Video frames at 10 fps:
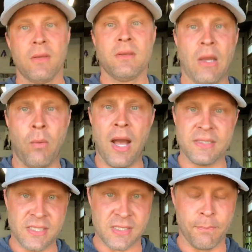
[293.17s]
Now, why is
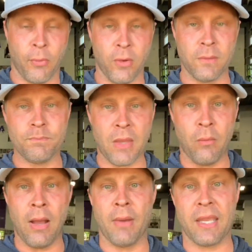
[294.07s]
this important, and
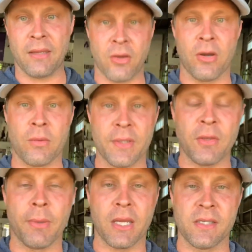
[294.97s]
why am I getting nerdy with you?
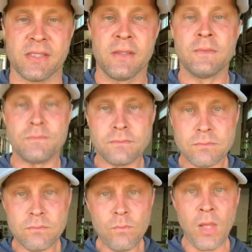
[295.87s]
Because
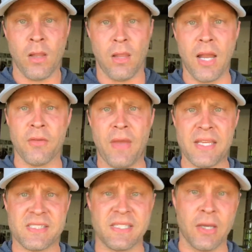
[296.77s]
a lot of
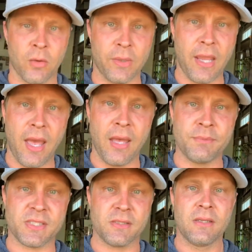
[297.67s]
ACL
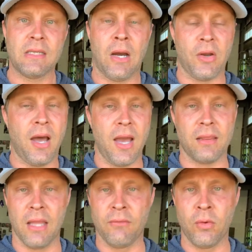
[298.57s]
rehabs on a high
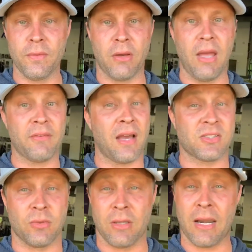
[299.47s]
level, they'll have guys
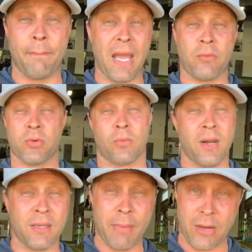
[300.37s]
do a lot of backward
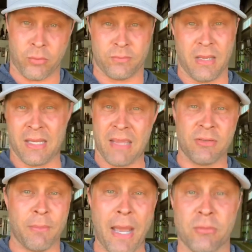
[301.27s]
running, even
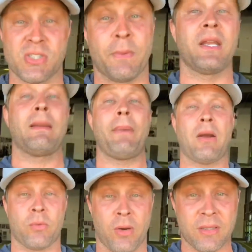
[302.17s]
to backward sprinting and
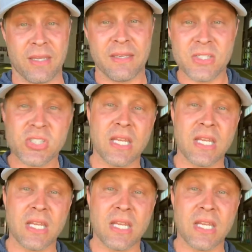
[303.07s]
backward run conditioning.